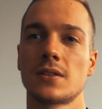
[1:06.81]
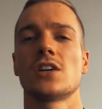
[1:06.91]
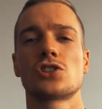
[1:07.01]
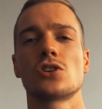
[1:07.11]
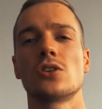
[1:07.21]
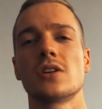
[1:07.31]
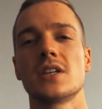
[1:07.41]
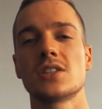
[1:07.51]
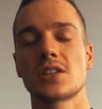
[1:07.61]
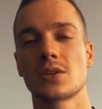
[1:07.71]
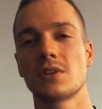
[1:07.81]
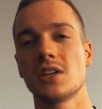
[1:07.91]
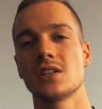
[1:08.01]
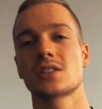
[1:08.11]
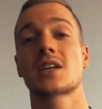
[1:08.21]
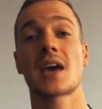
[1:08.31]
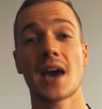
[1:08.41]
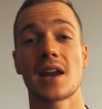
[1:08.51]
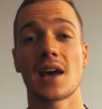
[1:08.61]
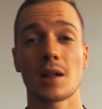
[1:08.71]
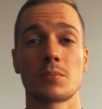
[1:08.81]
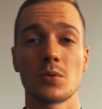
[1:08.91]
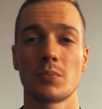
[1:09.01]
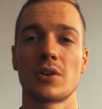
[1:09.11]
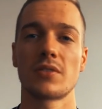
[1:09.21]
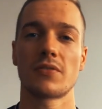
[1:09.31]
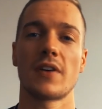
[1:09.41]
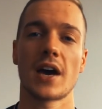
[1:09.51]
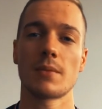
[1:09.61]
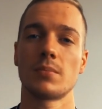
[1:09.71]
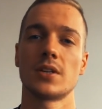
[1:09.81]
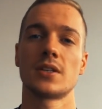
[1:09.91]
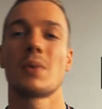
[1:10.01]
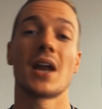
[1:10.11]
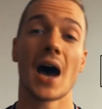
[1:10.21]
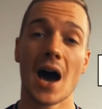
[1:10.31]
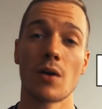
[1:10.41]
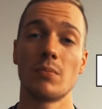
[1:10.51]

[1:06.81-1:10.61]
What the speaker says: sure, these ingredients can help you burn fat, but how?